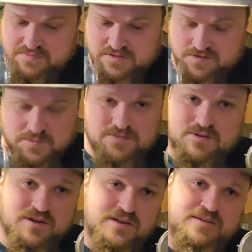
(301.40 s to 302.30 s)
It smells
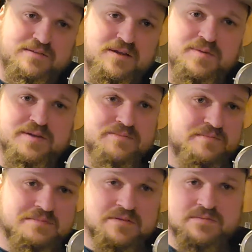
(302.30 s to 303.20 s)
great. I mean,
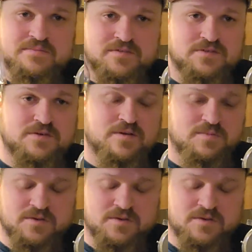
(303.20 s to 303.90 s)
so I'm going